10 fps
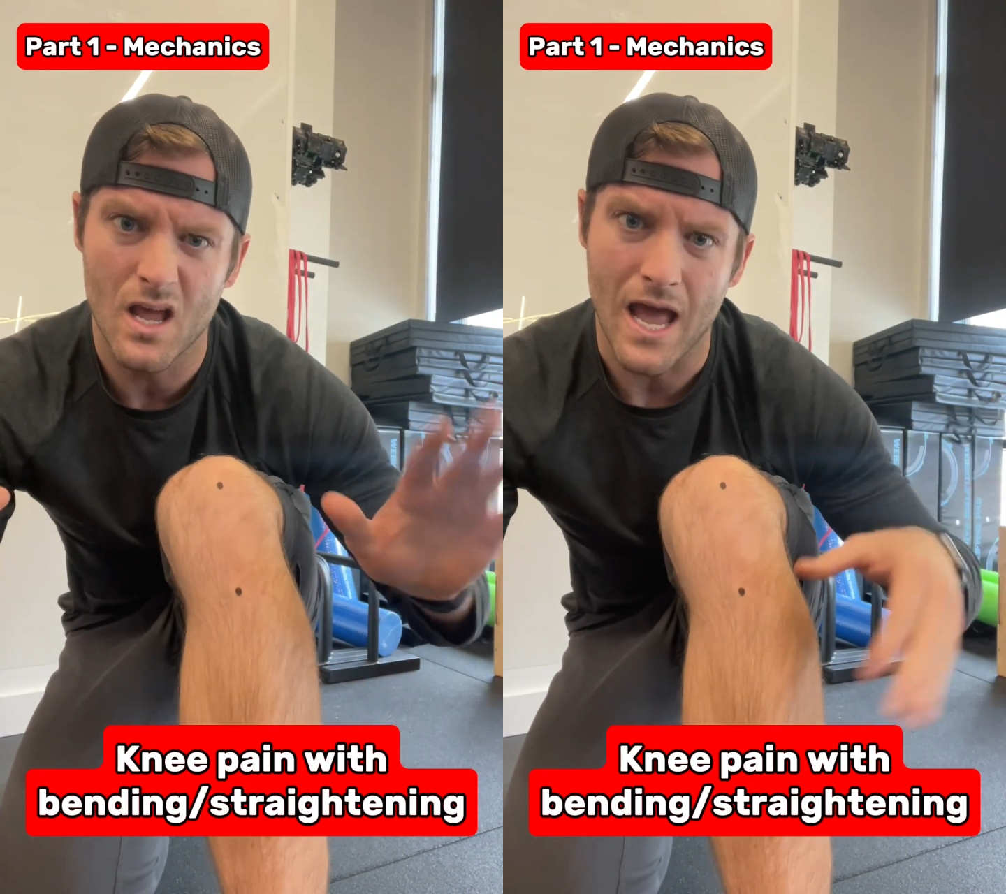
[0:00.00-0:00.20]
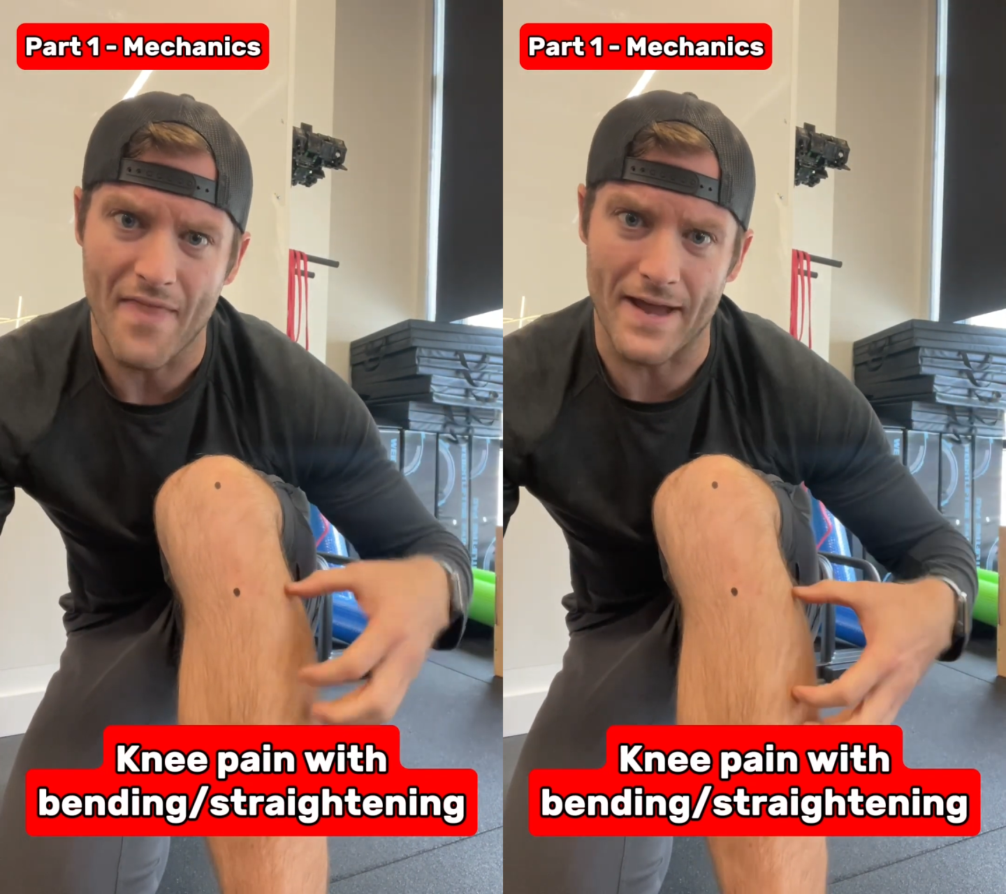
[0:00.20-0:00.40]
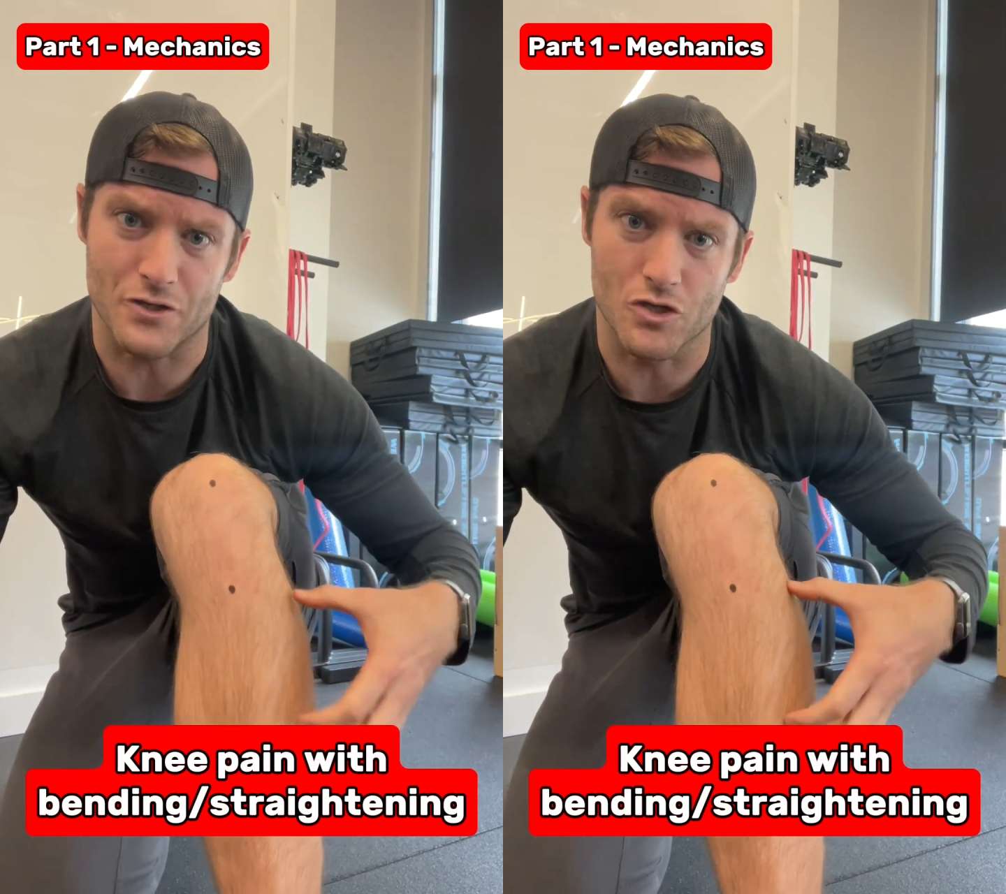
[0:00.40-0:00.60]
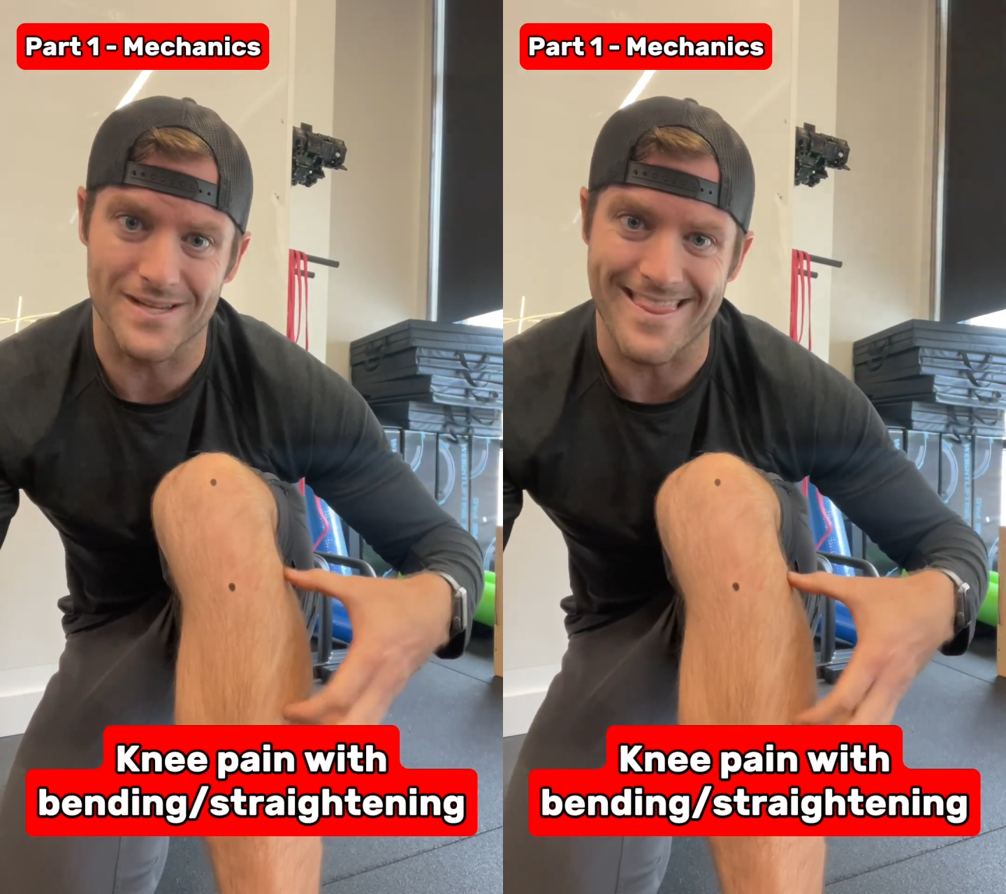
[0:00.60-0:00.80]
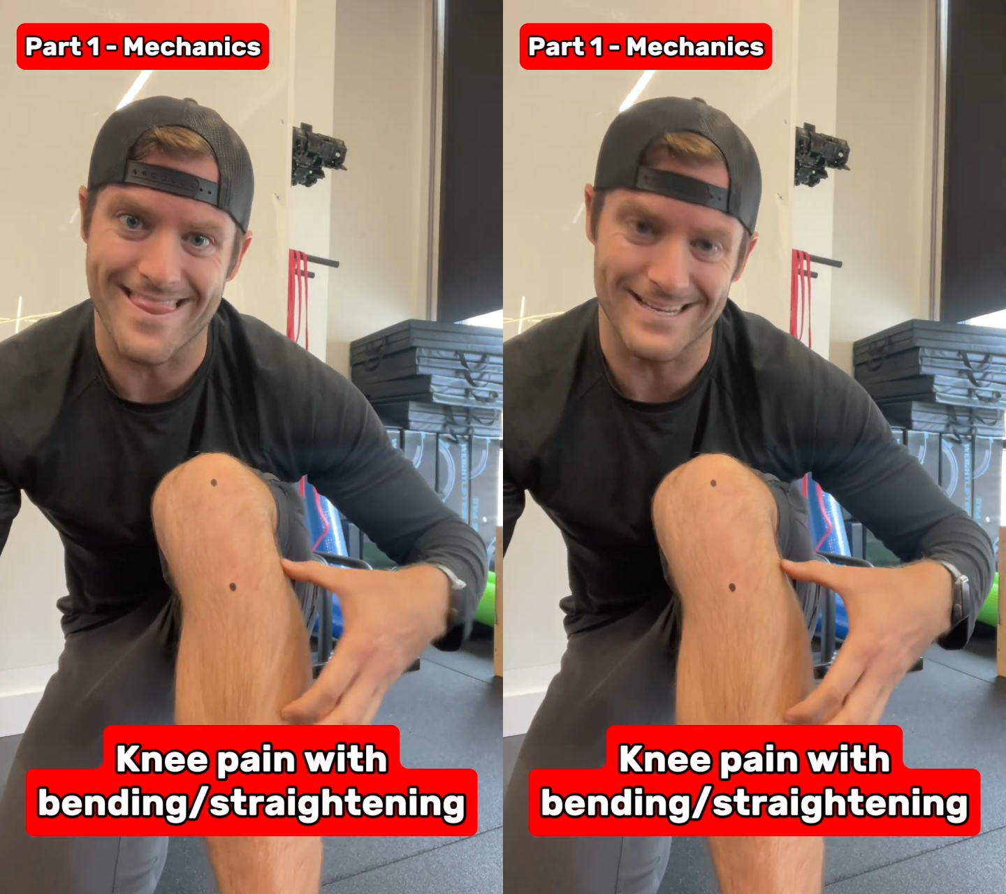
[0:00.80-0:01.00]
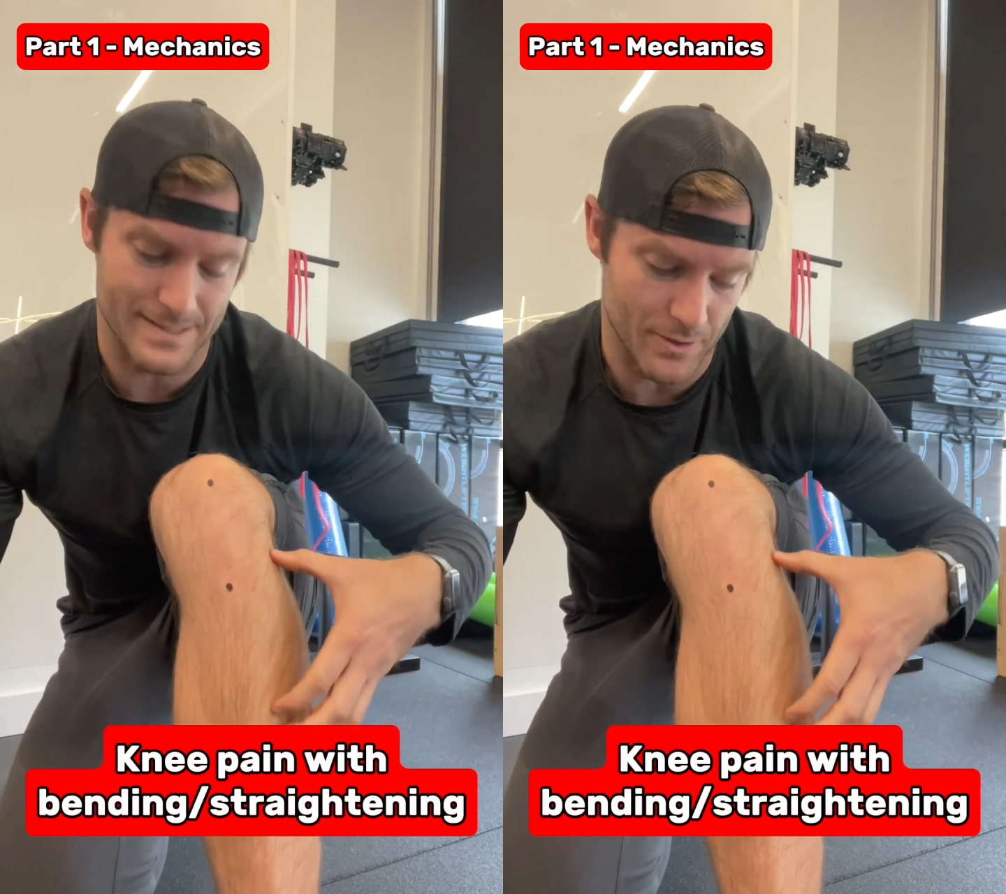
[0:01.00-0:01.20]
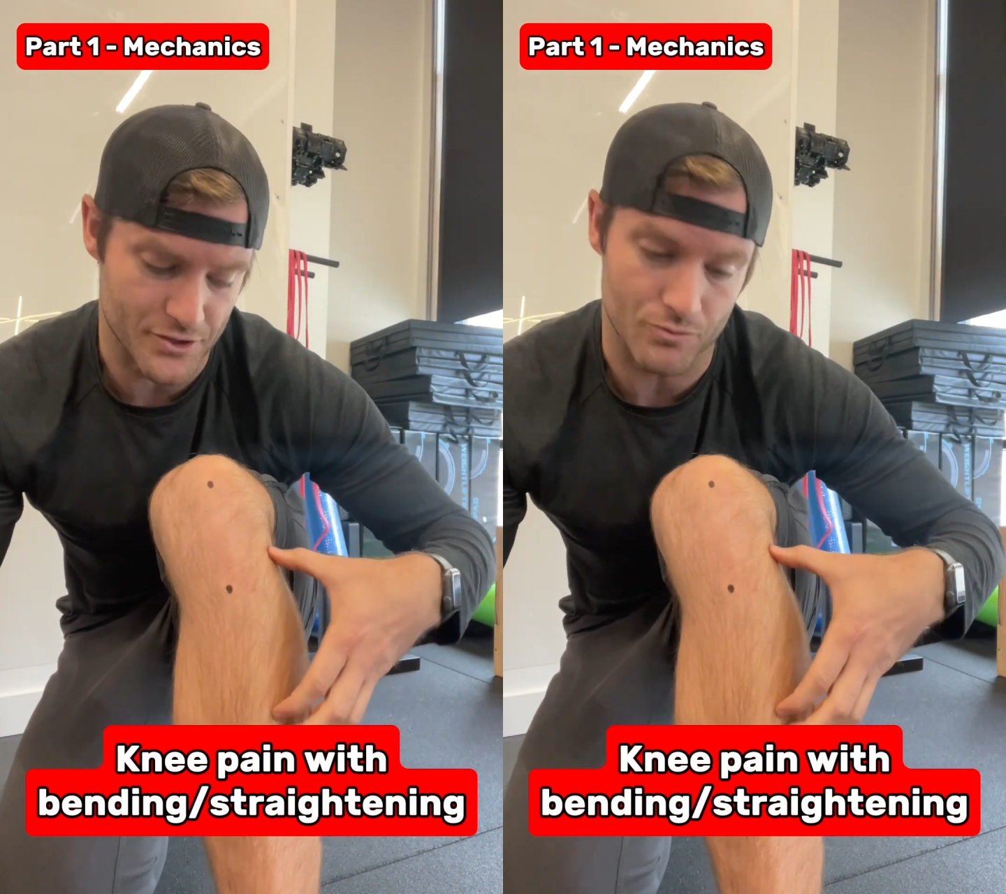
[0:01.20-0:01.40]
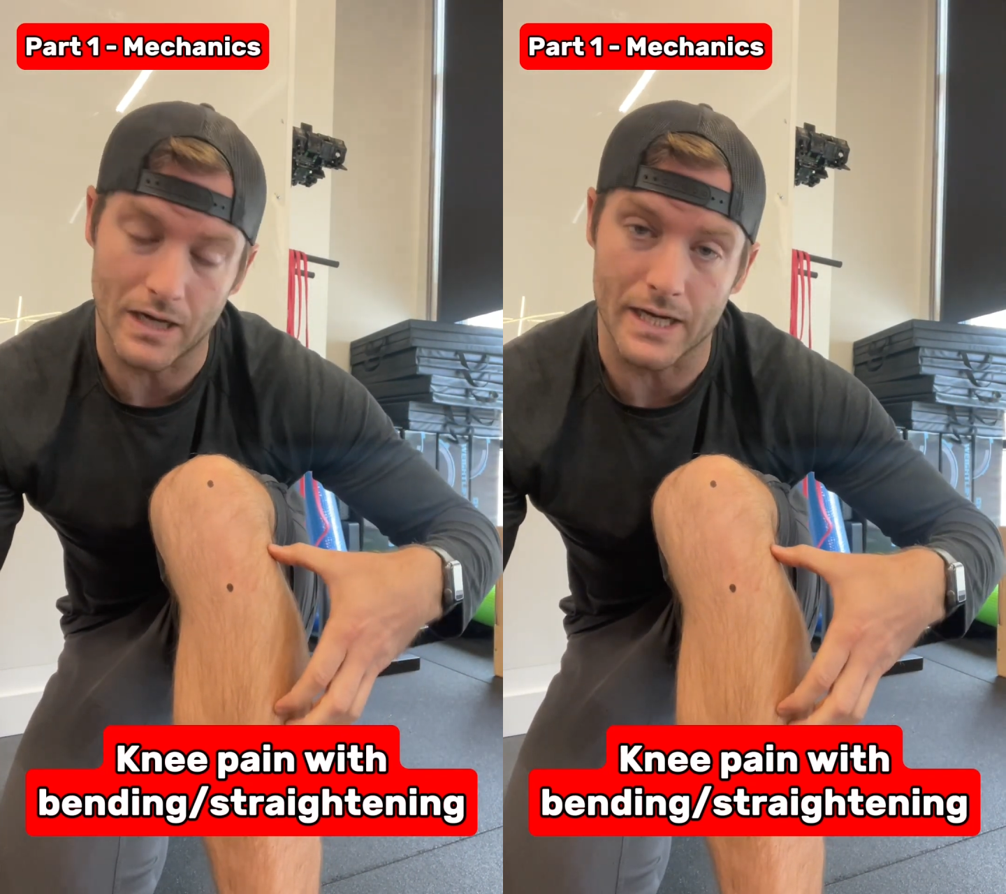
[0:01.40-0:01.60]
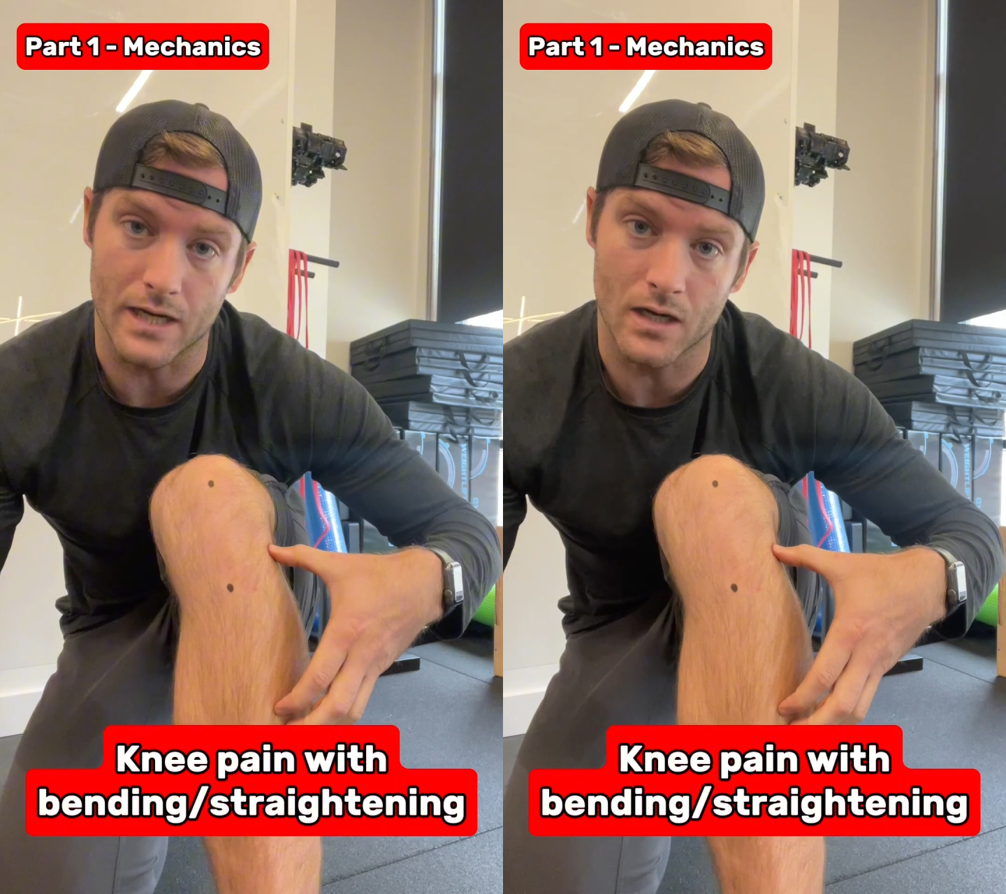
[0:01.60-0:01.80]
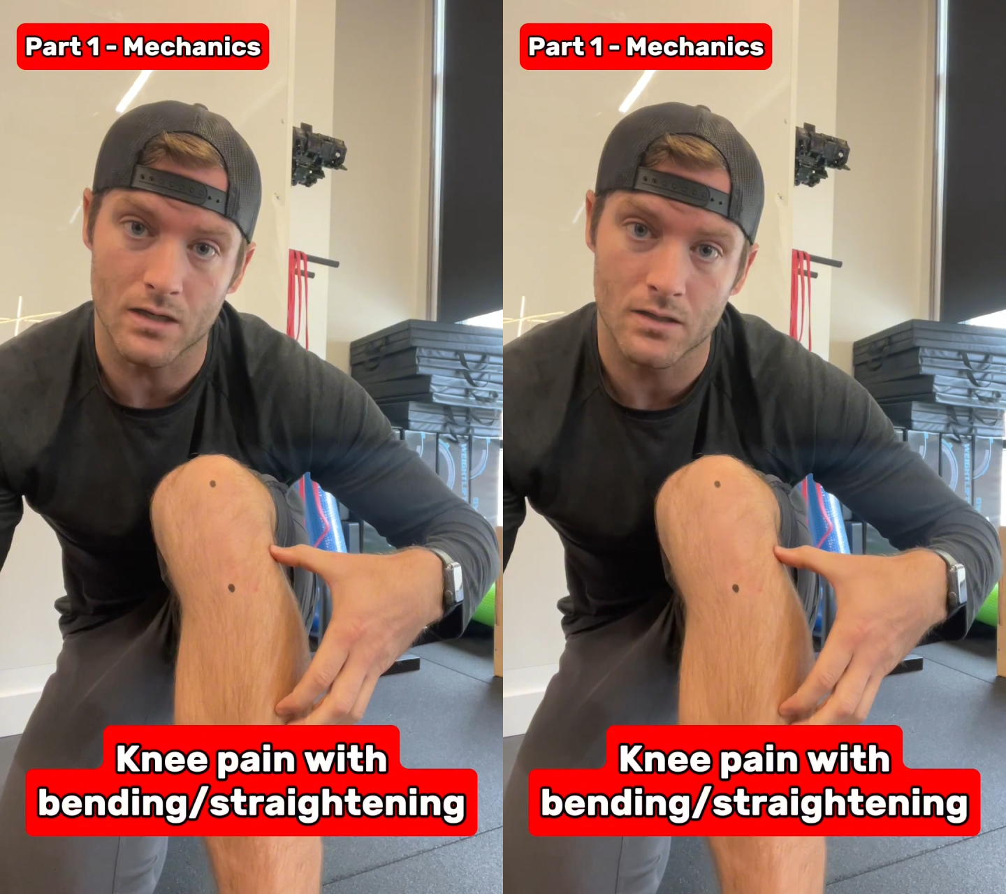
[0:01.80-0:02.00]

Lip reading: and that turns on this muscle right here,